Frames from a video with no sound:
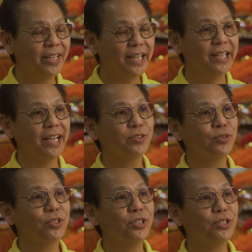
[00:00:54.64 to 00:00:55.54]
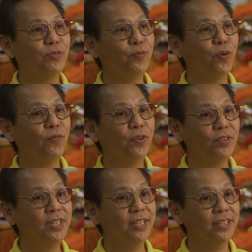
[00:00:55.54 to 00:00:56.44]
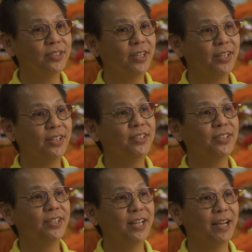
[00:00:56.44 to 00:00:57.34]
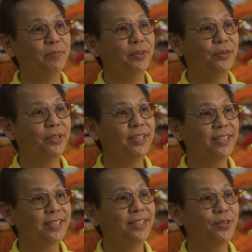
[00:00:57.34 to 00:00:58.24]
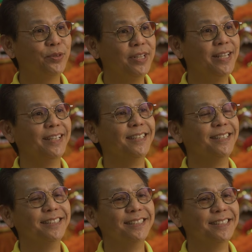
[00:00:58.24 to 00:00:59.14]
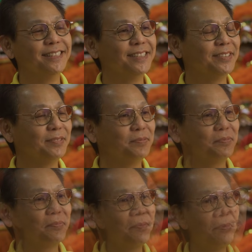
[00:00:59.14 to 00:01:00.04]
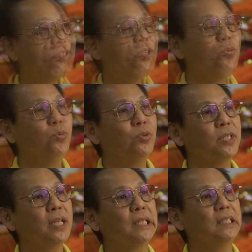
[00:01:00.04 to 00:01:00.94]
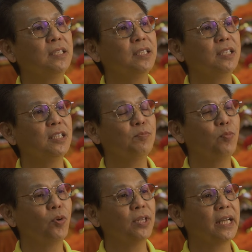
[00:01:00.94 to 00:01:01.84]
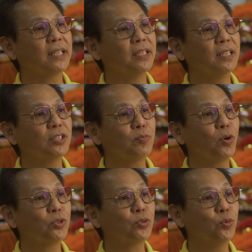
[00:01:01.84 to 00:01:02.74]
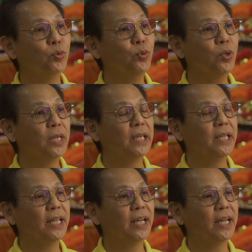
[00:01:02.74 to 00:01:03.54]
in the association for 50 years, and this year I'm already 63. Jinwu started, it's more like a sports school in